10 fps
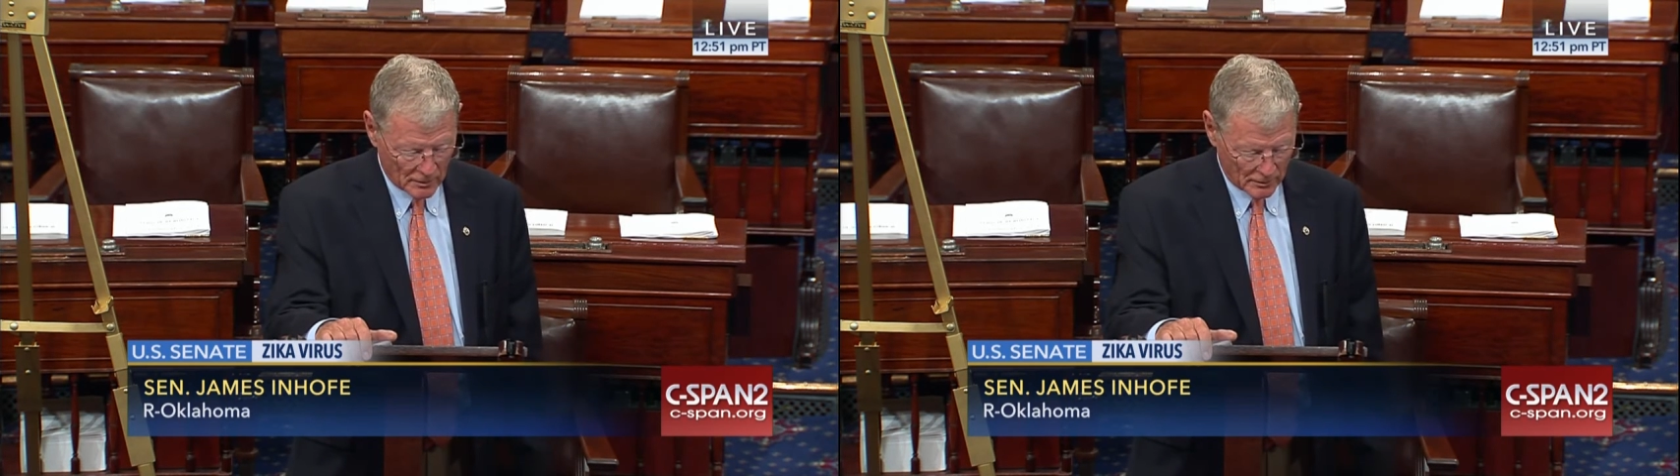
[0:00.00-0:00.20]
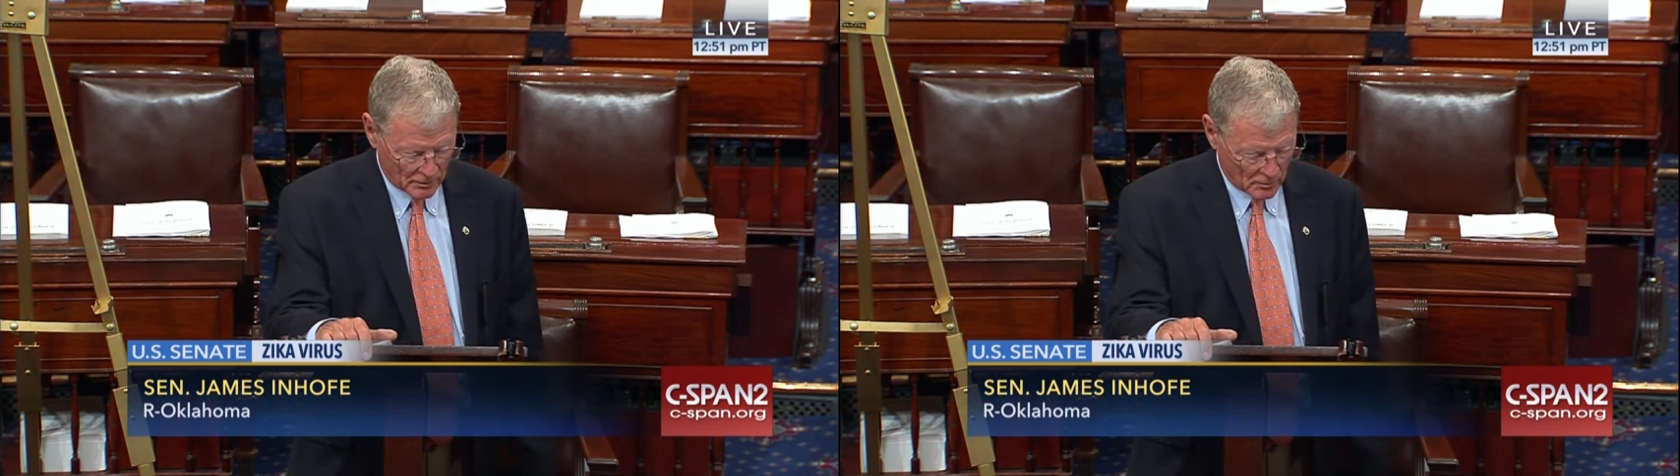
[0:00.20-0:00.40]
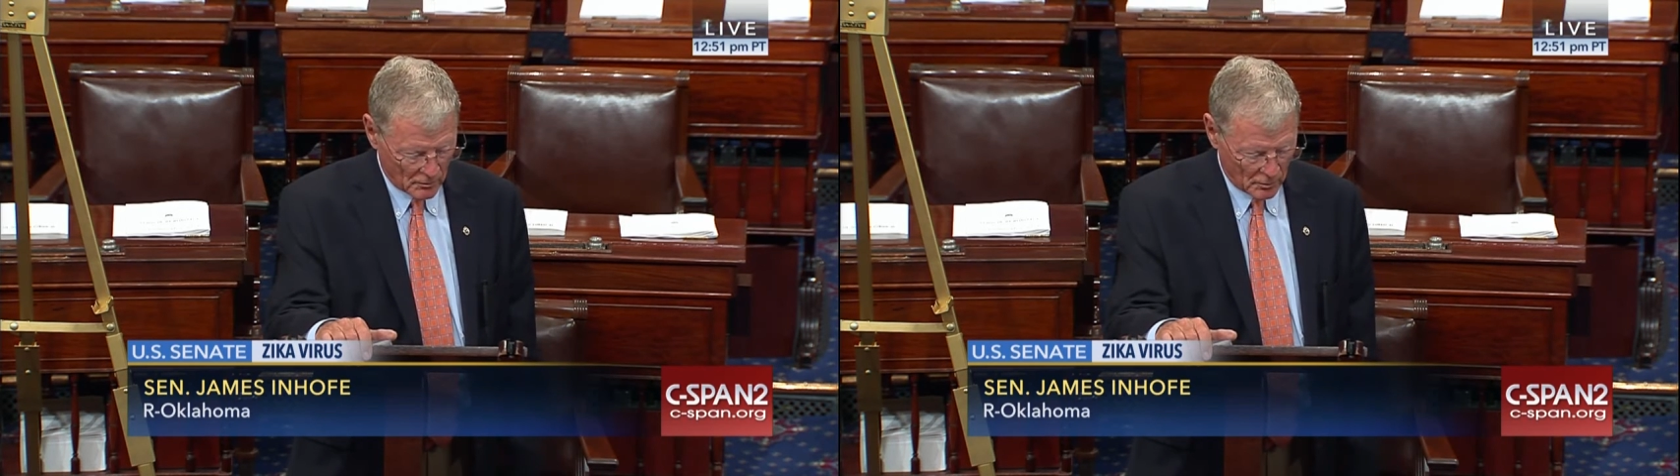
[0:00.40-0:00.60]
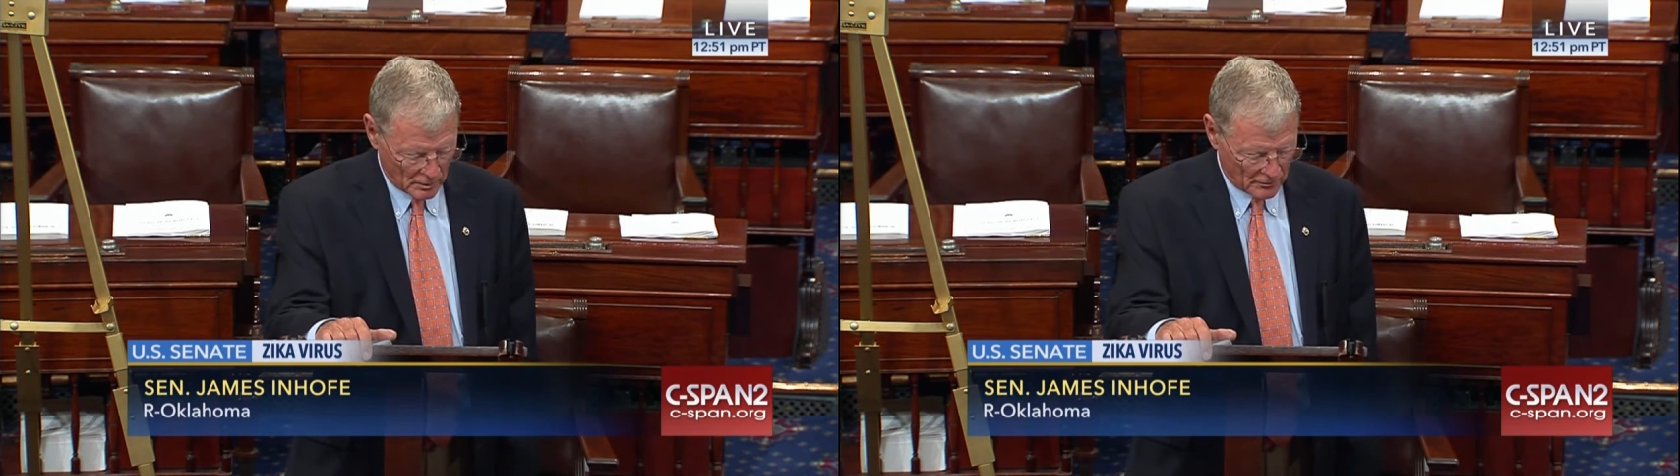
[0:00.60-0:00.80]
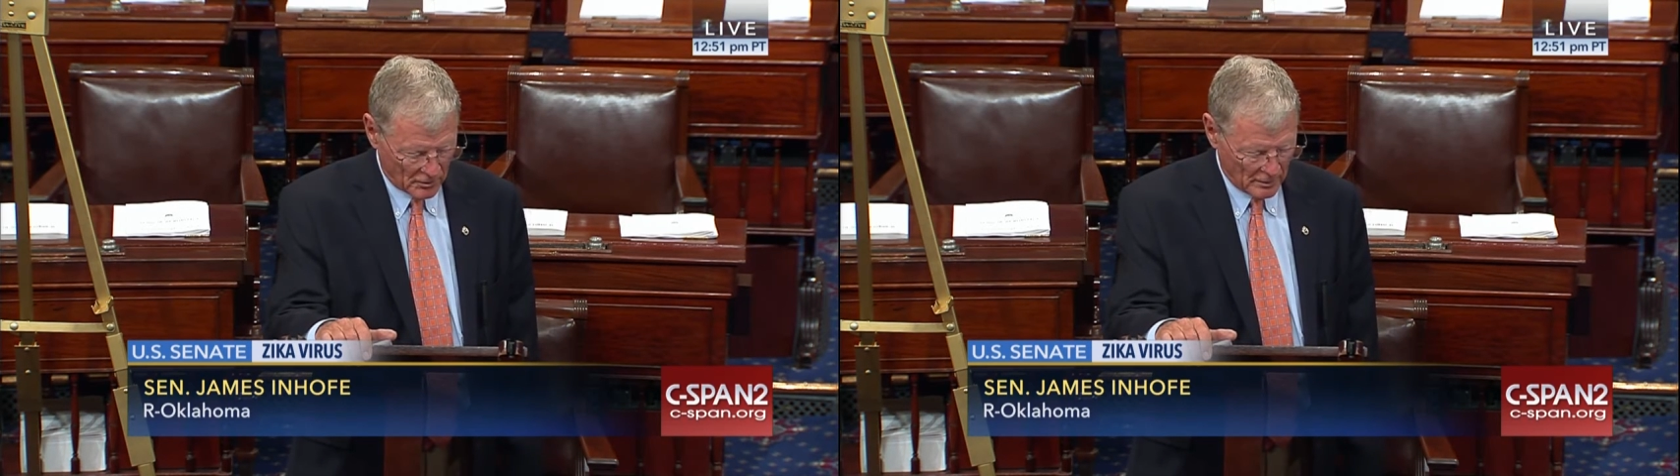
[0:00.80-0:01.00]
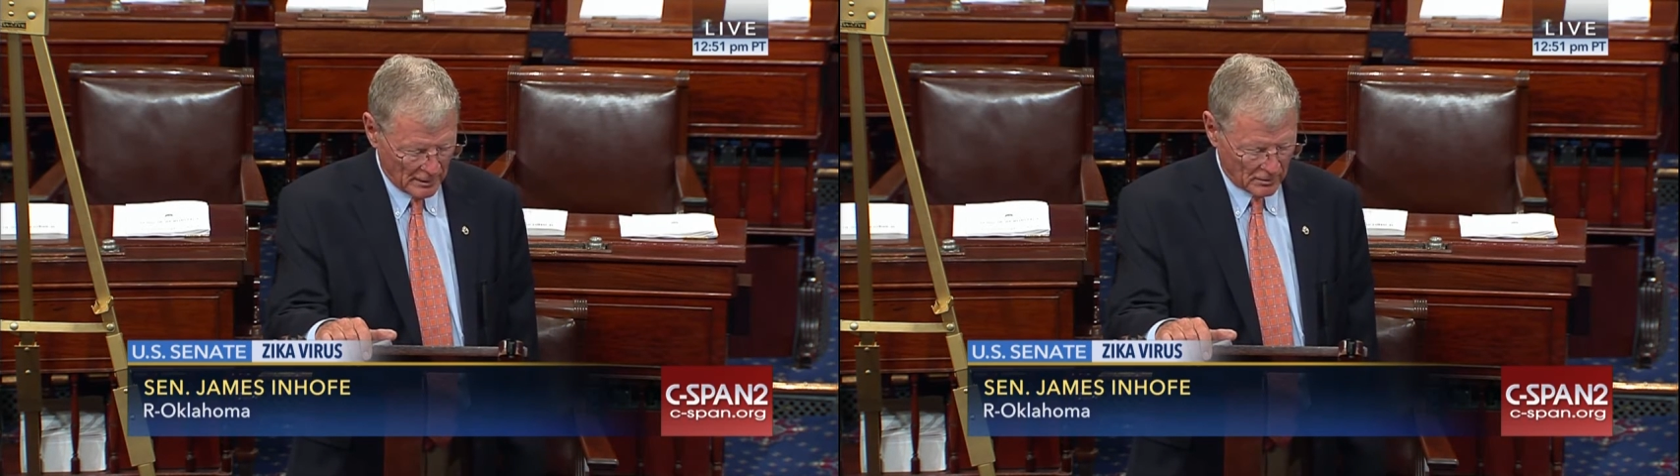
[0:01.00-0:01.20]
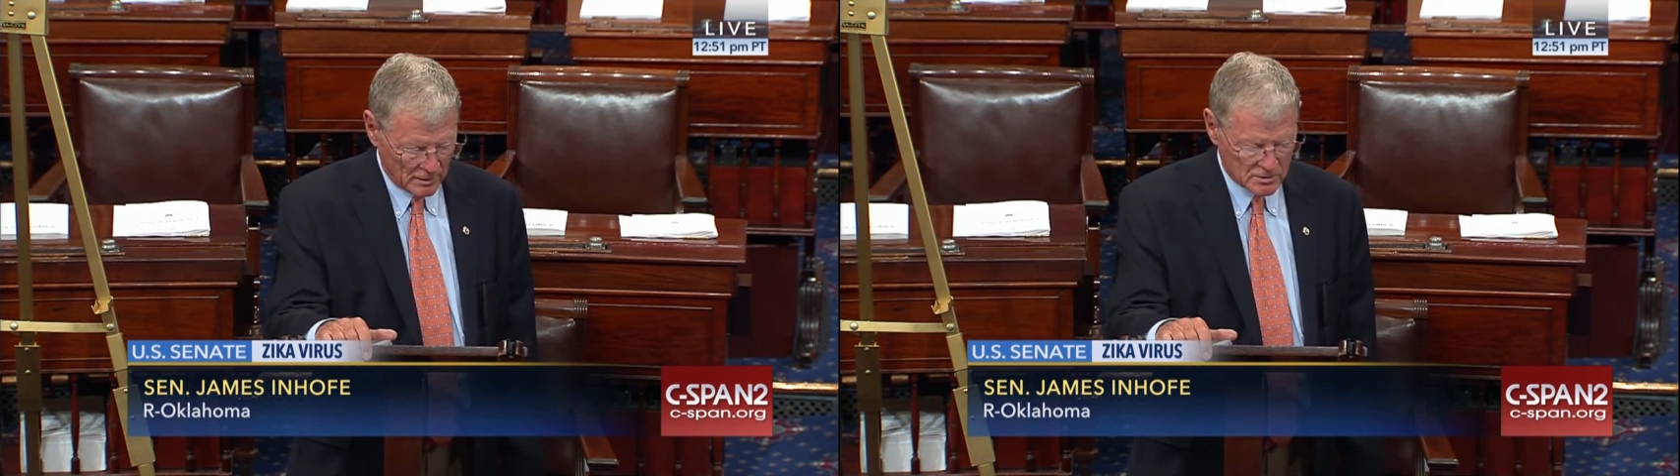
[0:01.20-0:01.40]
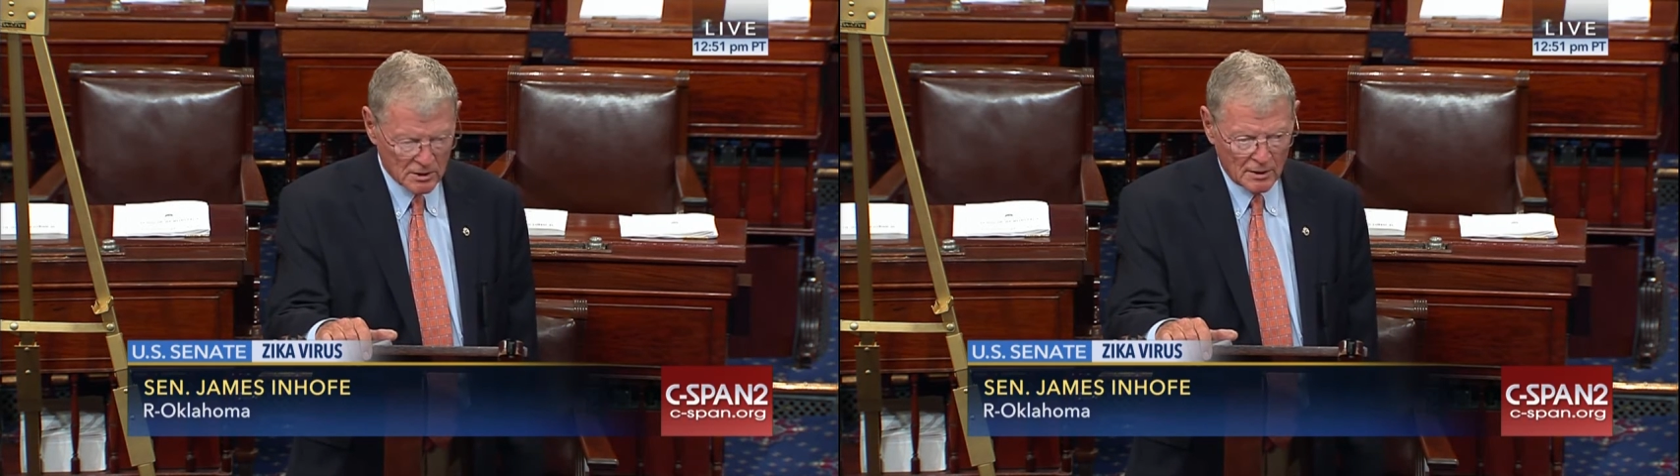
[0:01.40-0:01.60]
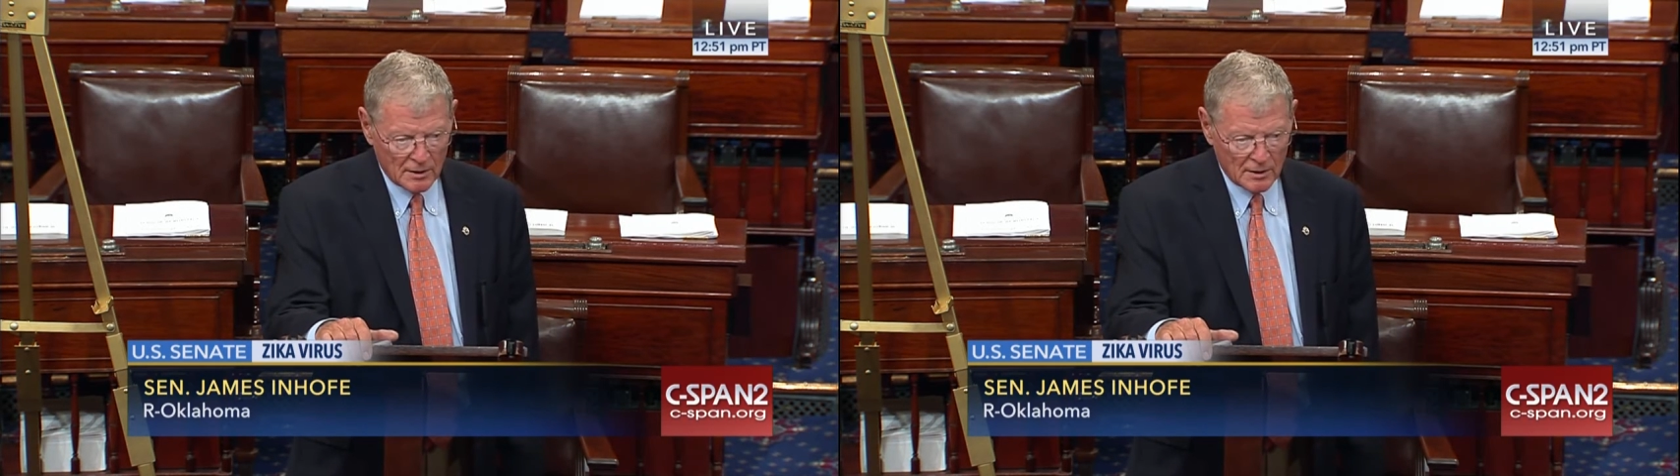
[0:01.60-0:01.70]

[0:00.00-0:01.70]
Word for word: or whatever the amount is,